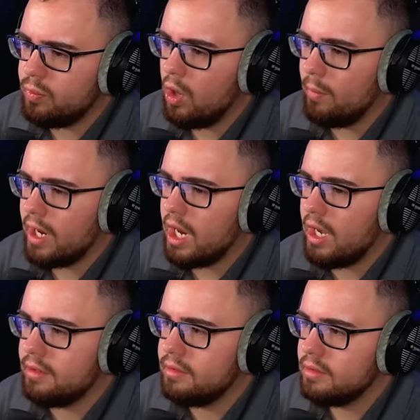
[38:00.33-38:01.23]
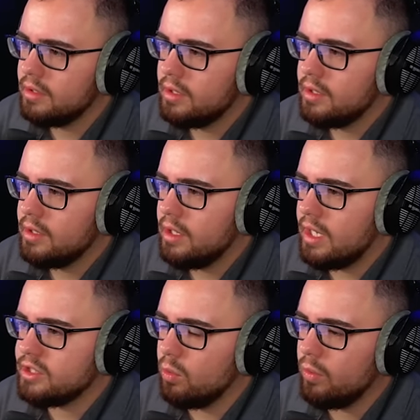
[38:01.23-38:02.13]
Oh my god.
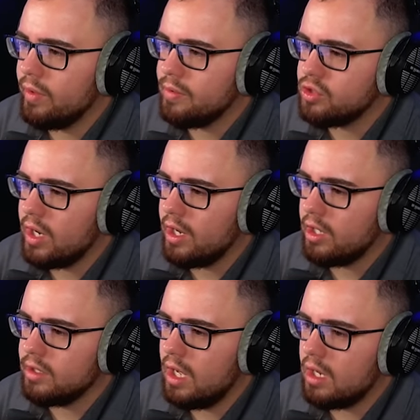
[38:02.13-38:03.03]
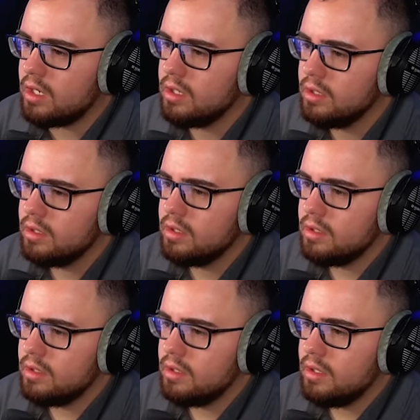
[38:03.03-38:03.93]
That's the one we've been trying to unlock.
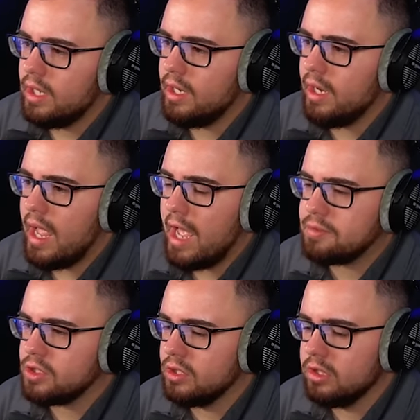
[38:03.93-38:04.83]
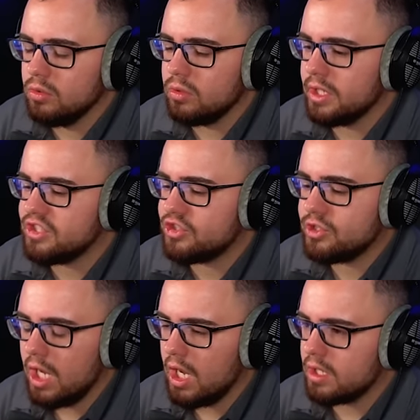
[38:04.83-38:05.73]
And it absolutely
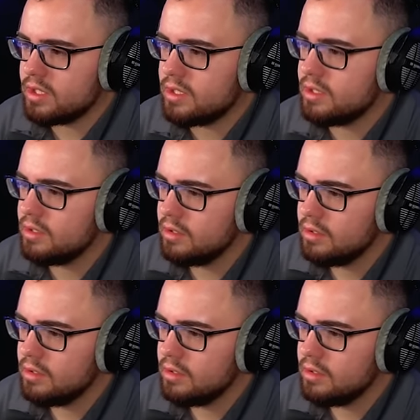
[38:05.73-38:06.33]
sucks.